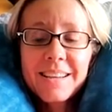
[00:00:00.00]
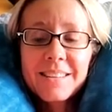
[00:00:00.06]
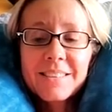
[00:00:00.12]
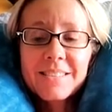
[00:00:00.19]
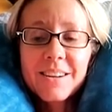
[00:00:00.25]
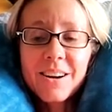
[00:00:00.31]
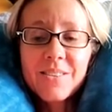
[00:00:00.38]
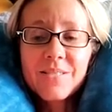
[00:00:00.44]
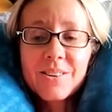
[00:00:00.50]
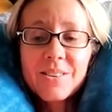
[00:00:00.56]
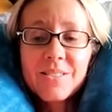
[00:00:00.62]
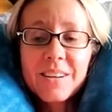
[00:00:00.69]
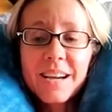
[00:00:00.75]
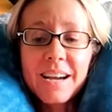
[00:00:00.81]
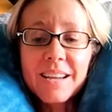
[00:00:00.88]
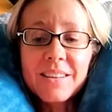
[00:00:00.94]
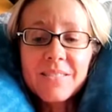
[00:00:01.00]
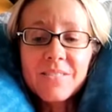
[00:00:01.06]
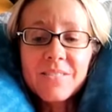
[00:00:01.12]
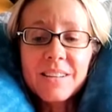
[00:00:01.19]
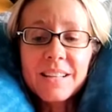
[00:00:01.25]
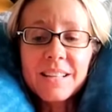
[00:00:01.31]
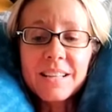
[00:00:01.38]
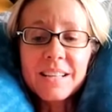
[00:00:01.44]
start moving, I can
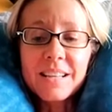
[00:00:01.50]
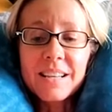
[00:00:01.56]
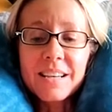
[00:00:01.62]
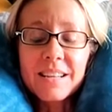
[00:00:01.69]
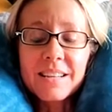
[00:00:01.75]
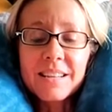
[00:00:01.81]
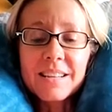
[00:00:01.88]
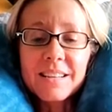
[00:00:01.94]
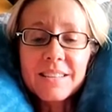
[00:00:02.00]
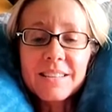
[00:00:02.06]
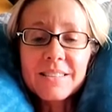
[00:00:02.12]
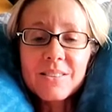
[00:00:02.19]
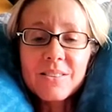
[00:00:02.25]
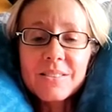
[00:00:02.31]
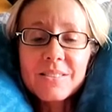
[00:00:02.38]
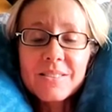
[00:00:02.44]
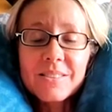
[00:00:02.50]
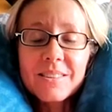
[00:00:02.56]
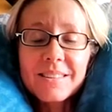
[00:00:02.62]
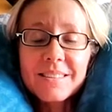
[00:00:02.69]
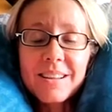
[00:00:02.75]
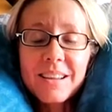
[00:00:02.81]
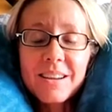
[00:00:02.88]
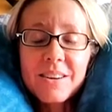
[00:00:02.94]
feel it again. So as soon
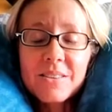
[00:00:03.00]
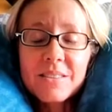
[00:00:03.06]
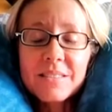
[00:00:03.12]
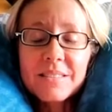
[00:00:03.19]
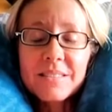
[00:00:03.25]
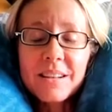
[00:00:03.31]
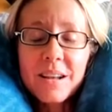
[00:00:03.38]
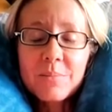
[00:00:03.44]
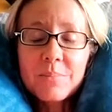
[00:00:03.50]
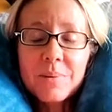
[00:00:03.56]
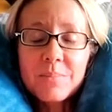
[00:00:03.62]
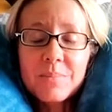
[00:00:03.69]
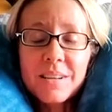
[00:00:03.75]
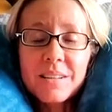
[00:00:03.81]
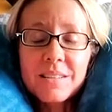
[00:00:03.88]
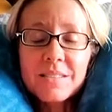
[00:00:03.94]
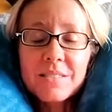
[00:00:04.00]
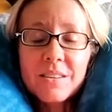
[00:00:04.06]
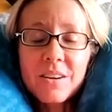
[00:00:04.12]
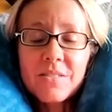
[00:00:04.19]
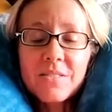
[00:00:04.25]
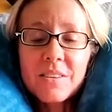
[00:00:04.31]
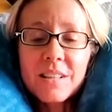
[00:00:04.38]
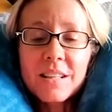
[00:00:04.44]
as I go to sit up, I'm gonna
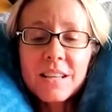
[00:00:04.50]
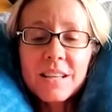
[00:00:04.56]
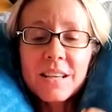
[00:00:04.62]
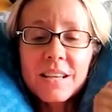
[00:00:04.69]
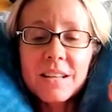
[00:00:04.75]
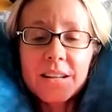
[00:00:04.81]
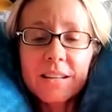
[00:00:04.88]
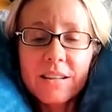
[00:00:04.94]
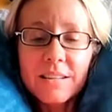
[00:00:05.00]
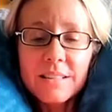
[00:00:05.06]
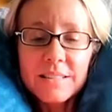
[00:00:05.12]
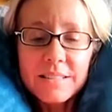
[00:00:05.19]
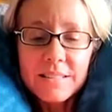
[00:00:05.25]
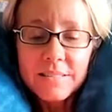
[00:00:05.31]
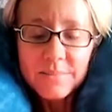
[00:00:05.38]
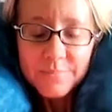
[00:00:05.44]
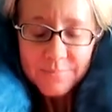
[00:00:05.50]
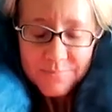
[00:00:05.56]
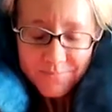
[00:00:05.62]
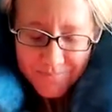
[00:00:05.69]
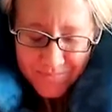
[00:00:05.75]
start feeling it.